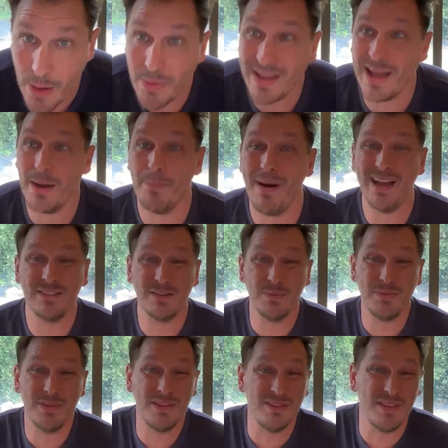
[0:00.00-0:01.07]
we got to buy
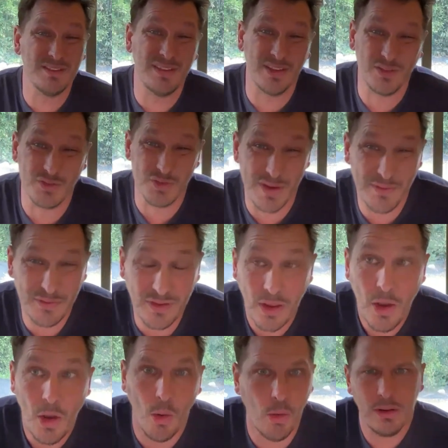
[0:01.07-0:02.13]
something that does like drift,
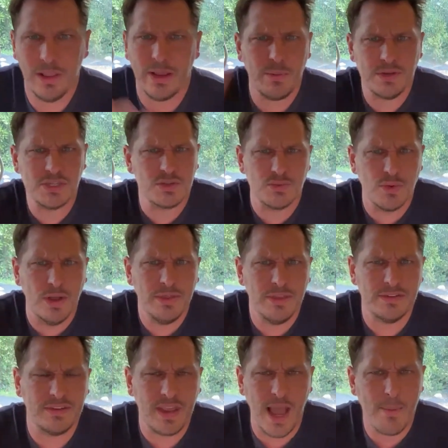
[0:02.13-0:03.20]
or like we just run the
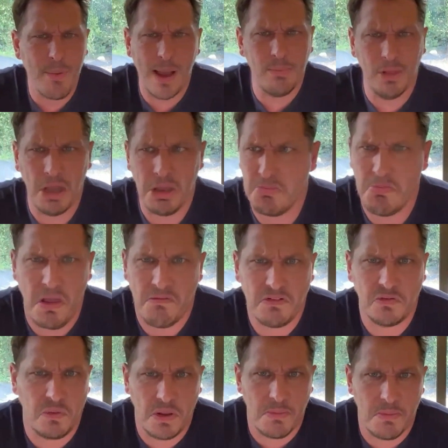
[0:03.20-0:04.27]
CI pipeline every
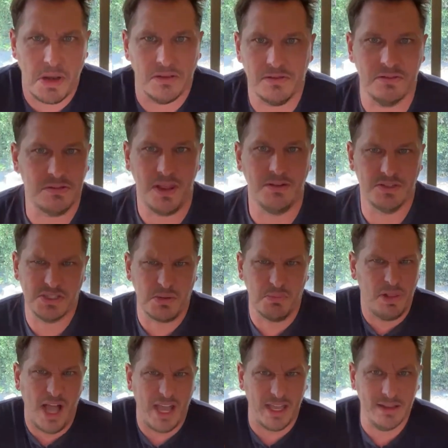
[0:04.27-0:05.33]
20 minutes and just
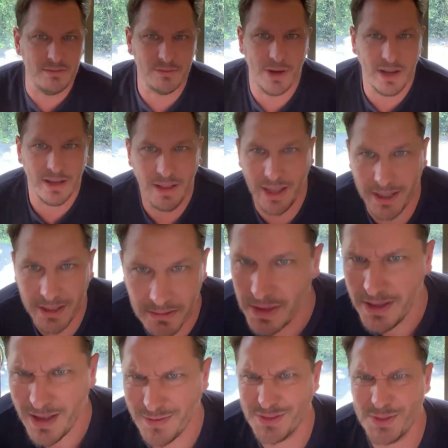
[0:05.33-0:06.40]
apply it, right? Like
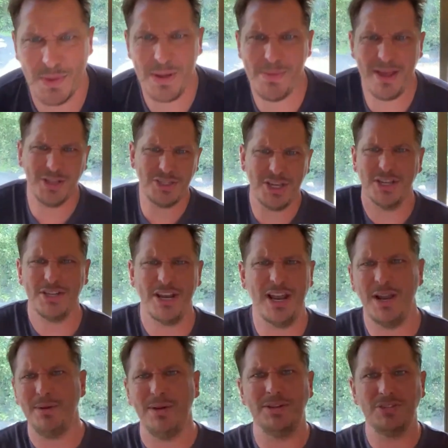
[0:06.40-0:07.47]
if somebody made a change in
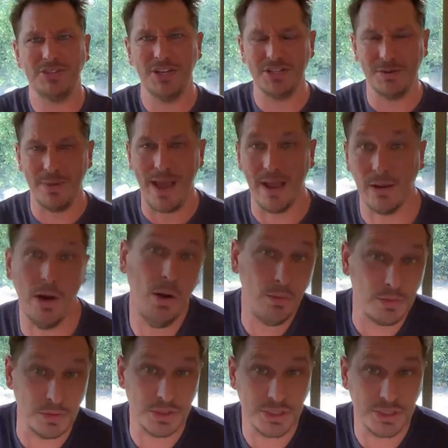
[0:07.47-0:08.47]
AWS, change it back. Oh,